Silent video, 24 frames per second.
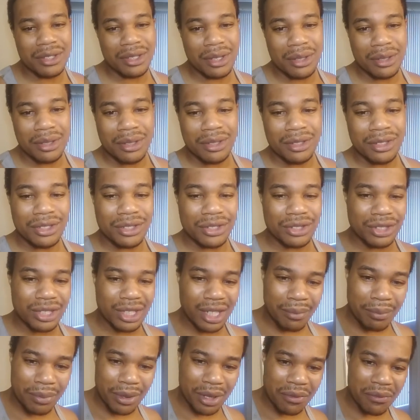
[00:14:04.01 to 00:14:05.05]
You know, you just
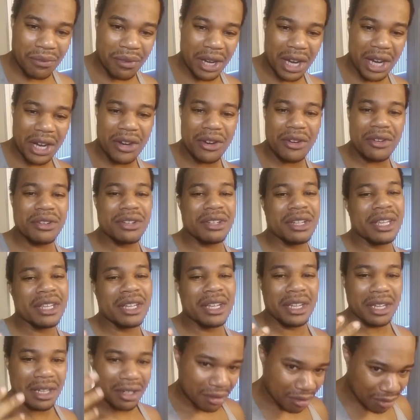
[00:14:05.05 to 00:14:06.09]
dip your fingers in
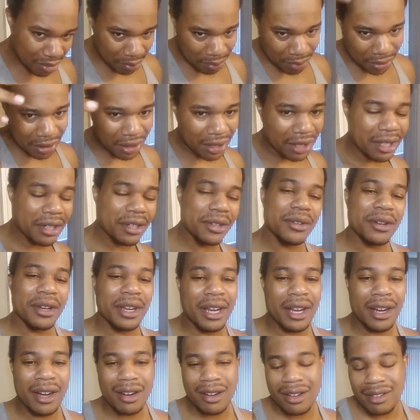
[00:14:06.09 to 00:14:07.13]
it and you put it in your
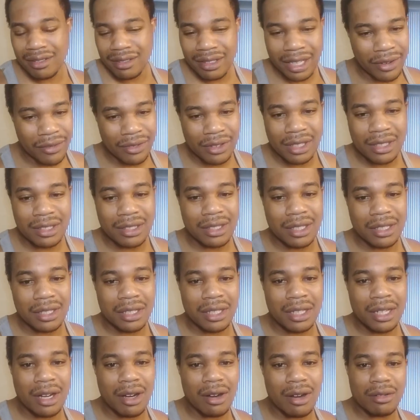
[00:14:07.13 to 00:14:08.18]
hair and everything's good
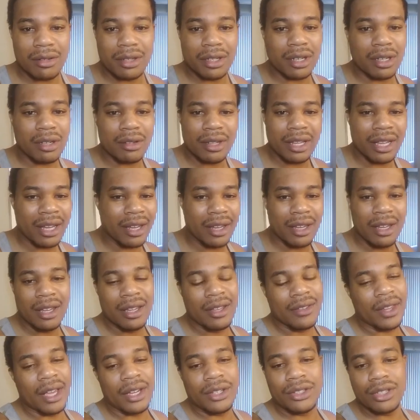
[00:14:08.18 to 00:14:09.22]
to go. You know, they
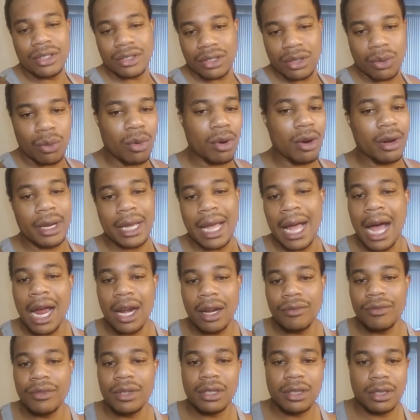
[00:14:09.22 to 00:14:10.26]
took the work out
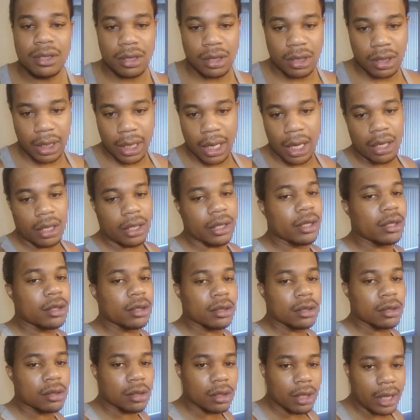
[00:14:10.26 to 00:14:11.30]
of it to sell it
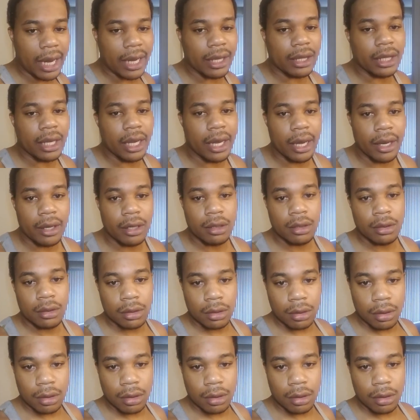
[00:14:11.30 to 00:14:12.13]
like that.